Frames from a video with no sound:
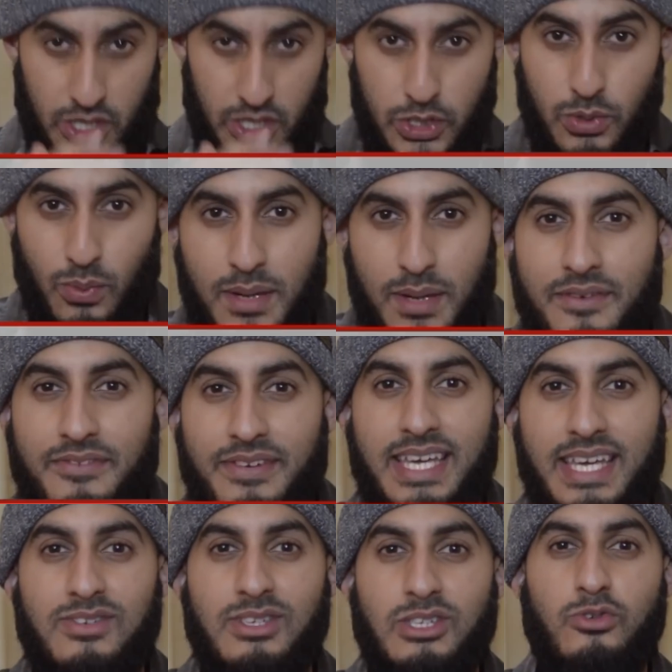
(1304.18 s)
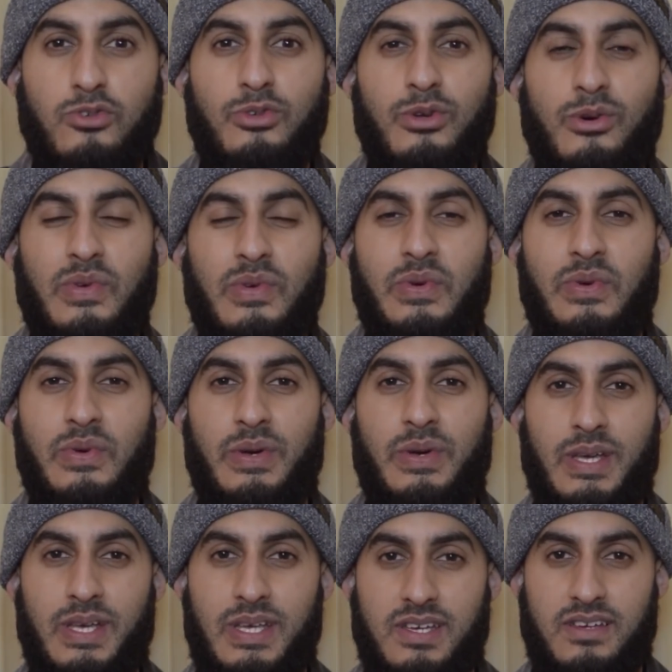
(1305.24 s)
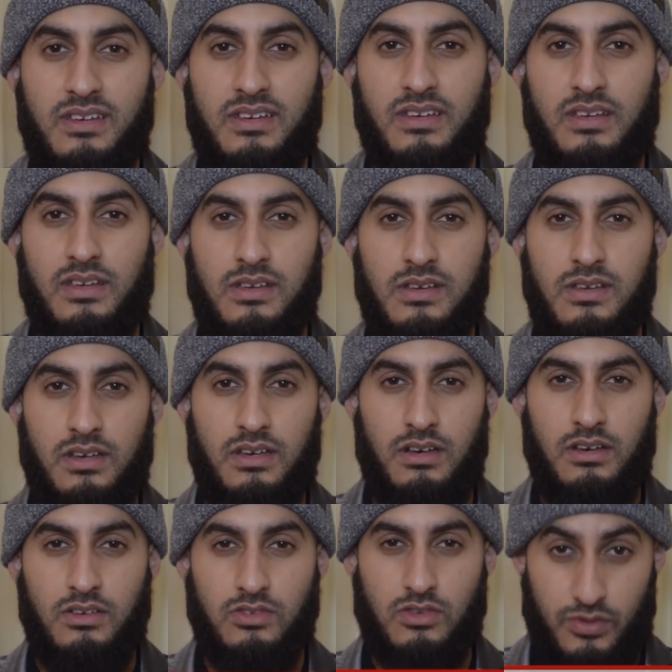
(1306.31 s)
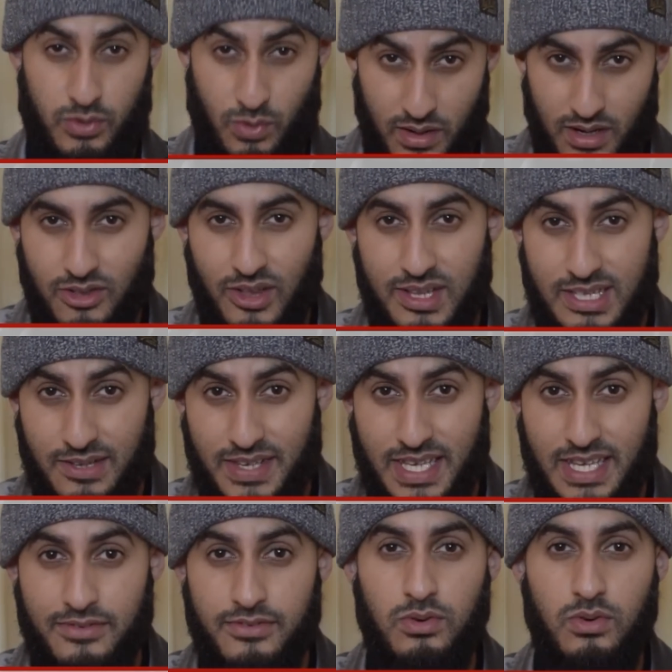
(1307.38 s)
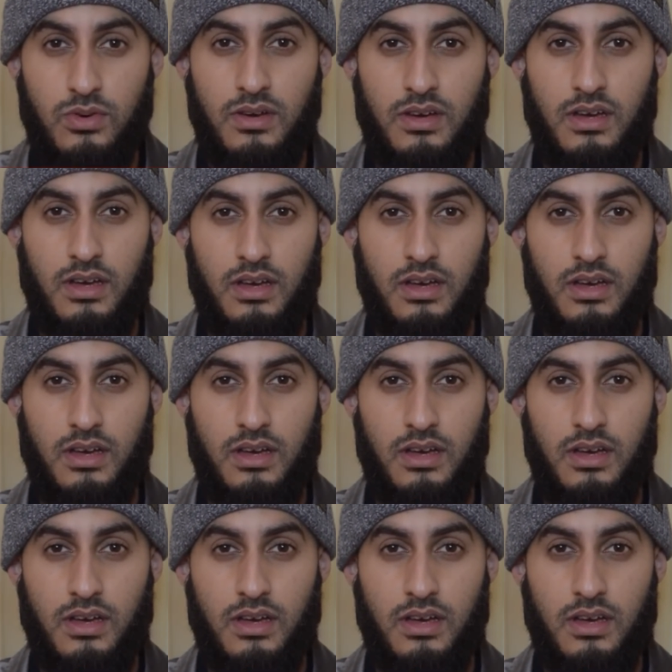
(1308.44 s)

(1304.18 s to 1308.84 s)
You want to be forgiven too, don't you? So if you want Allah to forgive you,